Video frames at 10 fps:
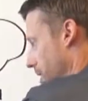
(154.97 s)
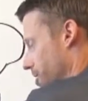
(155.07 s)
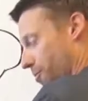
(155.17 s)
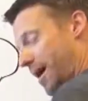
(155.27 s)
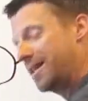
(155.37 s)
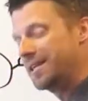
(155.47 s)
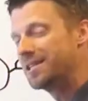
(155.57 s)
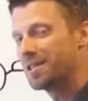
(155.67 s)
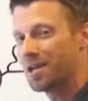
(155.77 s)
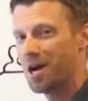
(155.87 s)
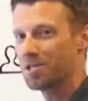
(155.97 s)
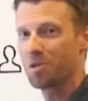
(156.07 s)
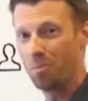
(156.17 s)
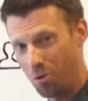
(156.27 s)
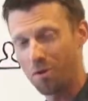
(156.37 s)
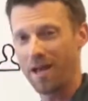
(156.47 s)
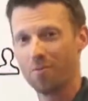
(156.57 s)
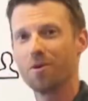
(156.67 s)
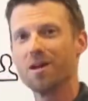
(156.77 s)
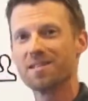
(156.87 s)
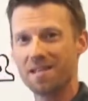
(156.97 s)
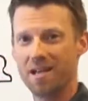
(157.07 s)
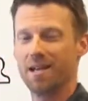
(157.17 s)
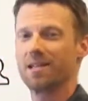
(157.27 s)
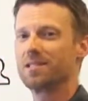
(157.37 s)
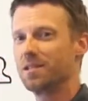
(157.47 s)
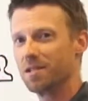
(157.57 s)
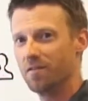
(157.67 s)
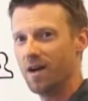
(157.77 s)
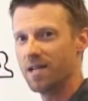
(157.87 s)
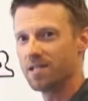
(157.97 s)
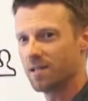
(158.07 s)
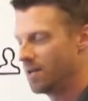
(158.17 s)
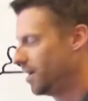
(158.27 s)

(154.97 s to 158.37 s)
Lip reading: directly into the console port and were on site next to the device.